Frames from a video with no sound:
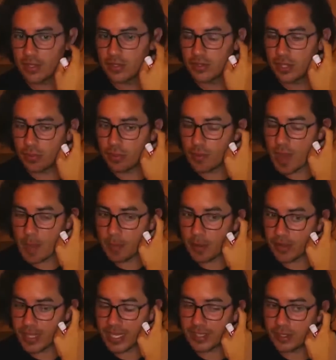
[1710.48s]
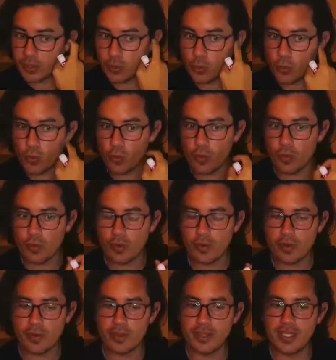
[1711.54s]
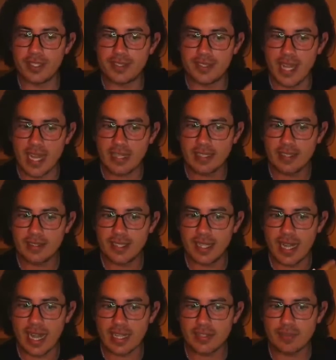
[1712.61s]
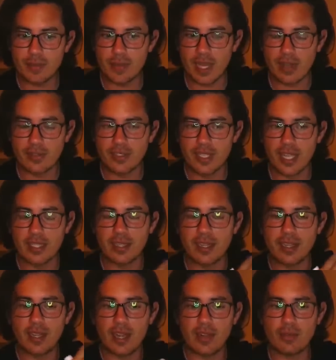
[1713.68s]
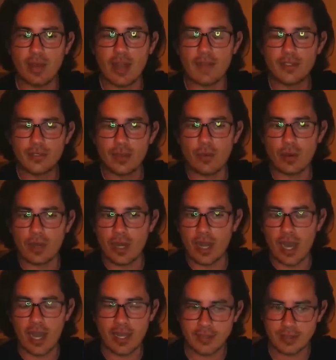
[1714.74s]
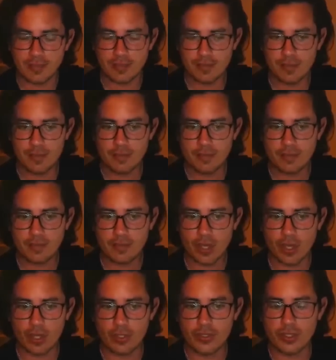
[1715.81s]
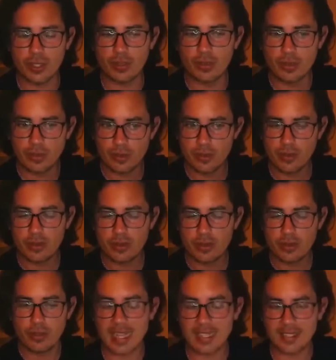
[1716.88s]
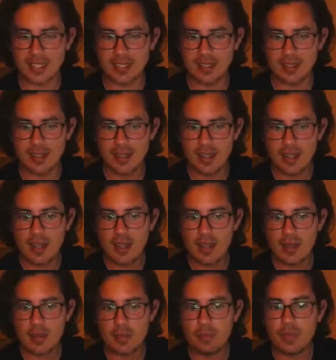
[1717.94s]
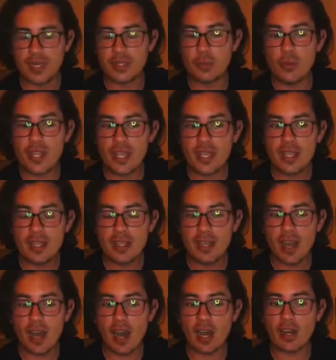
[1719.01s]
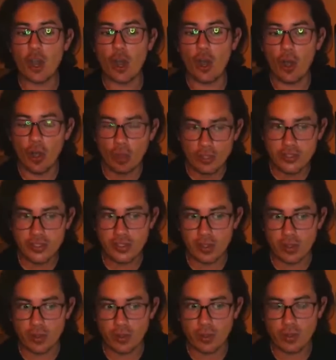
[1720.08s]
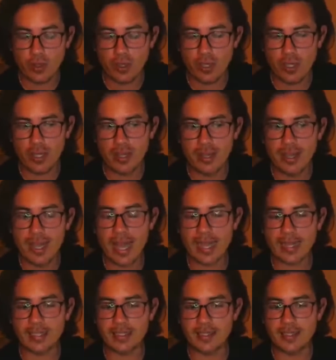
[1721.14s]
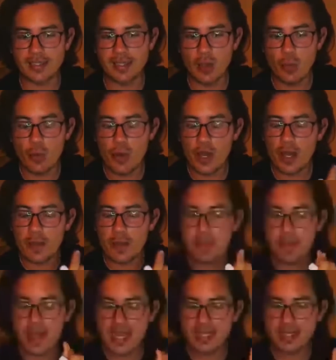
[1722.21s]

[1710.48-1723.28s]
So remember that the sun, the light from the outside, arrives to our eyes also data. But we are also light. We are made